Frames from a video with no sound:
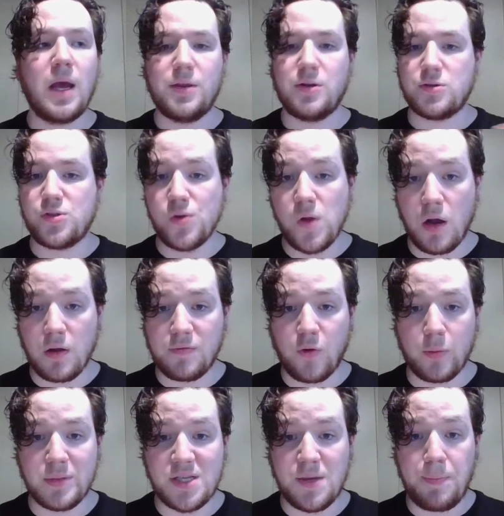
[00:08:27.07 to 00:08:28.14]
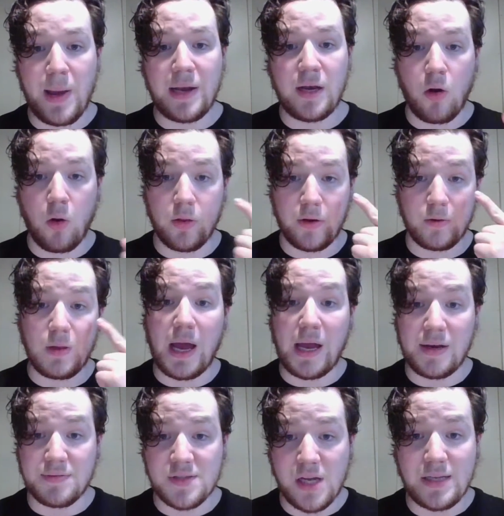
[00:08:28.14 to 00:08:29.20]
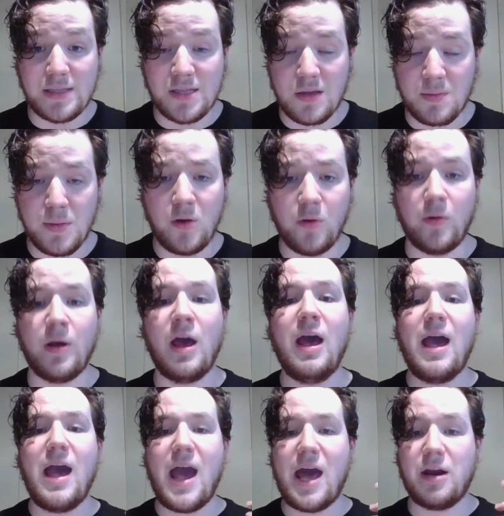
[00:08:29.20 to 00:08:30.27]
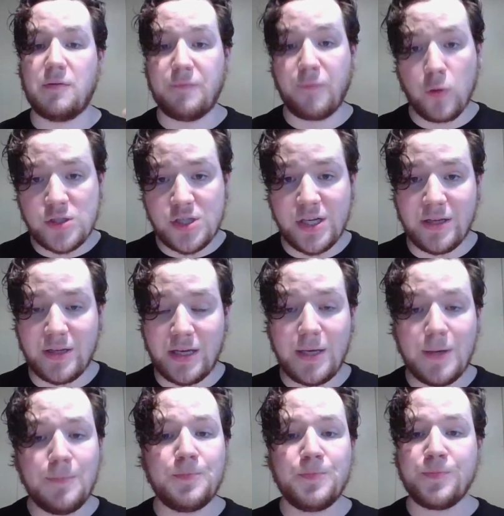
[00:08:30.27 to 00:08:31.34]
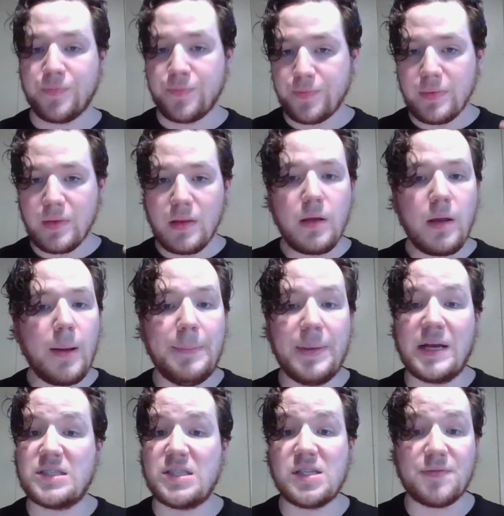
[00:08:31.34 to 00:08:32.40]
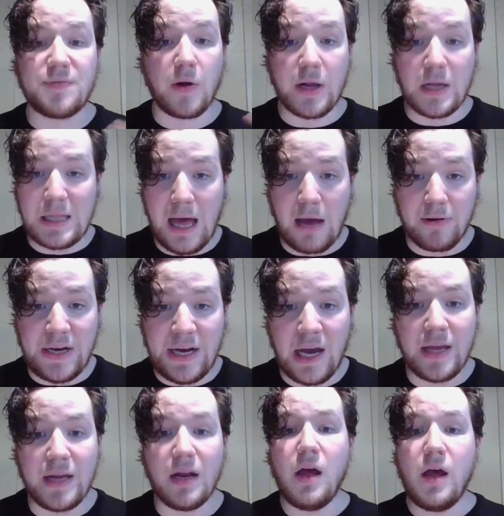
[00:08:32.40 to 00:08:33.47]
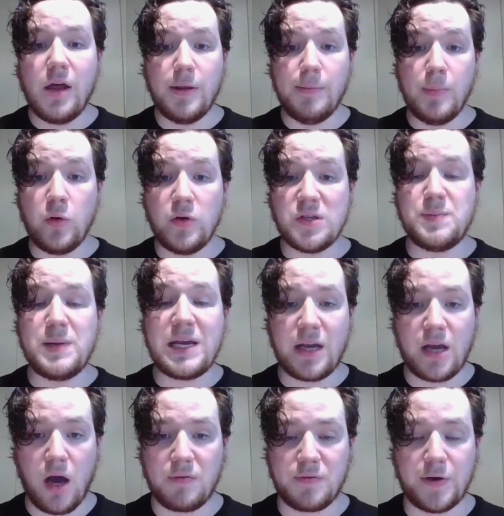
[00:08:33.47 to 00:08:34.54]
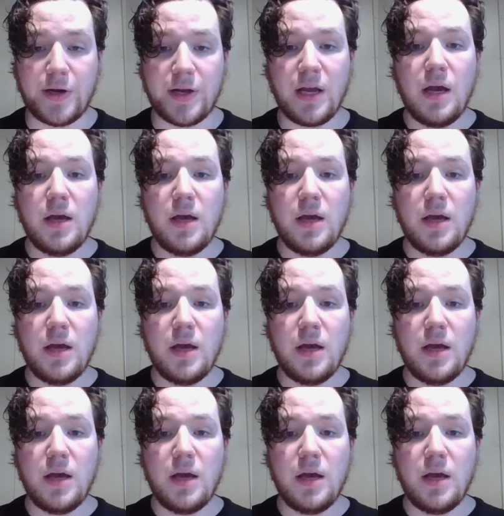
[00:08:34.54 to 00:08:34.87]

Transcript: Their Sulong form is dependent on their line of sight to the moon. And unfortunately, because it's a very cloudy night, the moon is being covered.